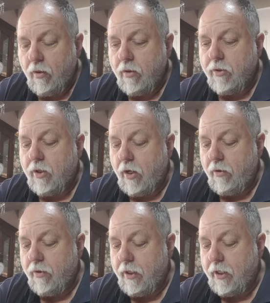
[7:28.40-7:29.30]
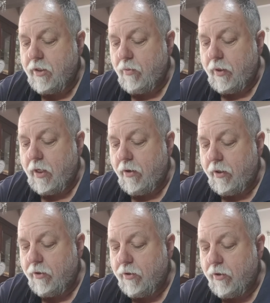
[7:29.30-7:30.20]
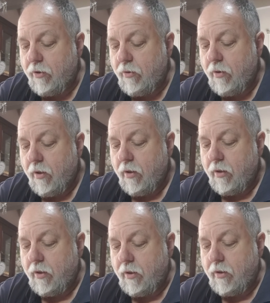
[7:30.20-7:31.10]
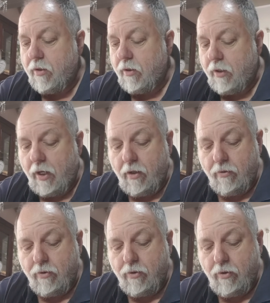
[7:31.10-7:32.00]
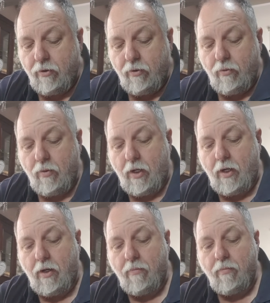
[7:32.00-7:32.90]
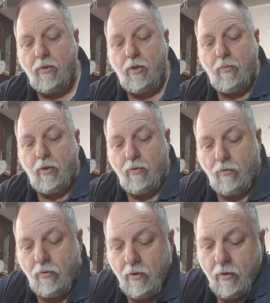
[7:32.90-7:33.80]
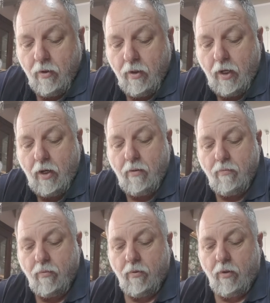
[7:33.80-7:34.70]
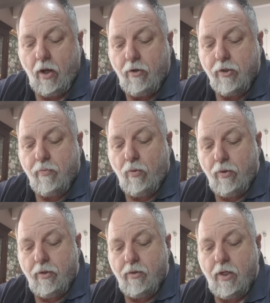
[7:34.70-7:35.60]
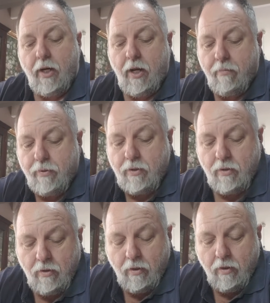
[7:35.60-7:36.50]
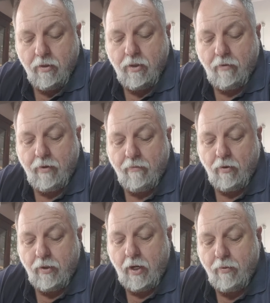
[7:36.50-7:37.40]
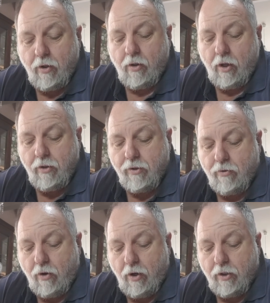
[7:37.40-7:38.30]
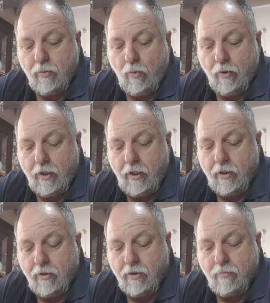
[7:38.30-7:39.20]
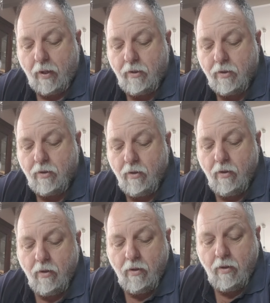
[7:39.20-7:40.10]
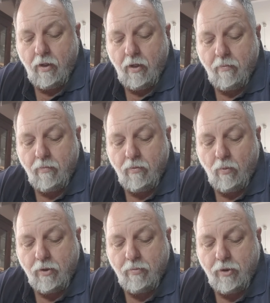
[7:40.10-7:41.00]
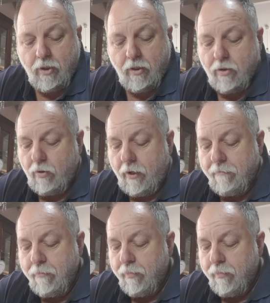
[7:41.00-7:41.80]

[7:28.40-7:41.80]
so the next thing we're going to is down to communal loads more than 10 amps. So if you have a look at that, we've got clothes dryers, water heaters, space washing machines and all that.